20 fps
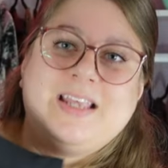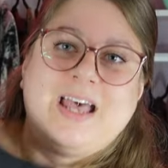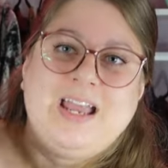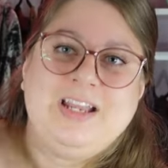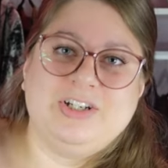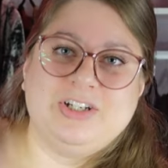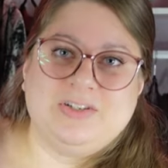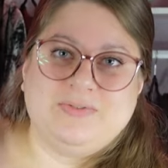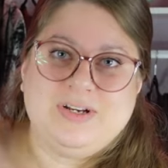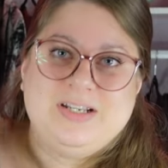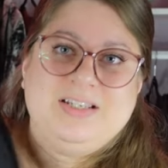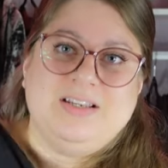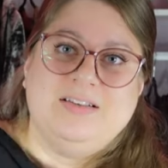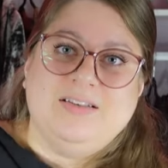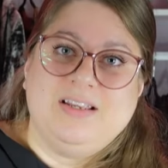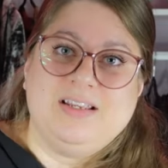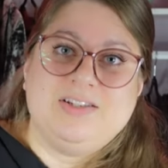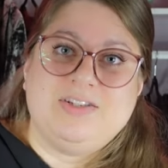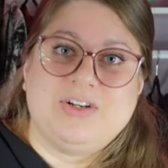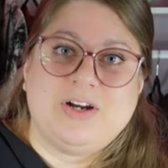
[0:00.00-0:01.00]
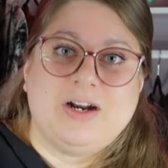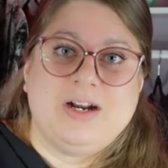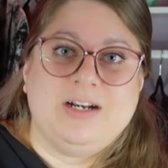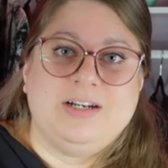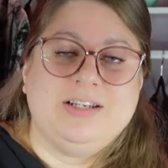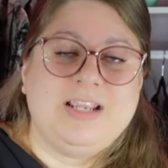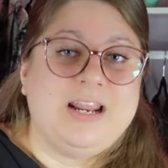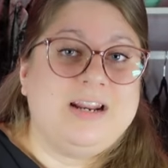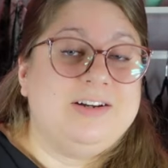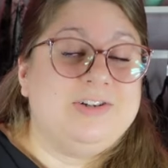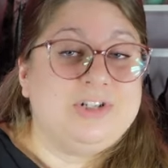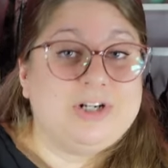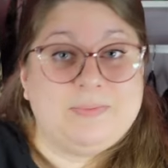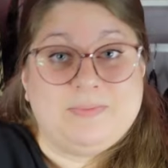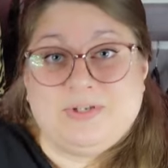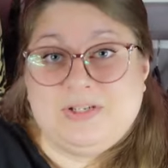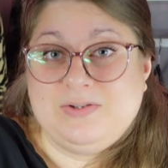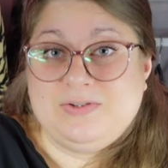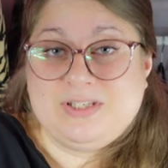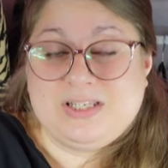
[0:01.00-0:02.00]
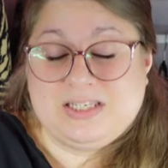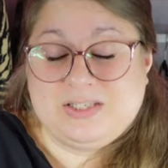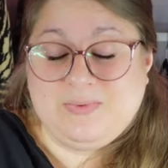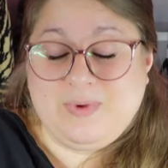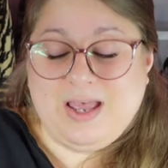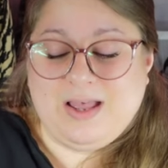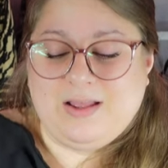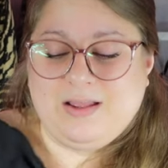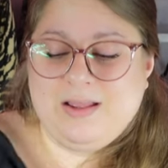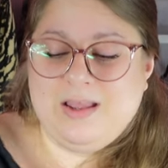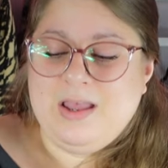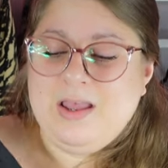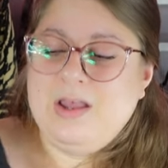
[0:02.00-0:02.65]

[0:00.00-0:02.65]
I just recently started getting jumpsuits as well.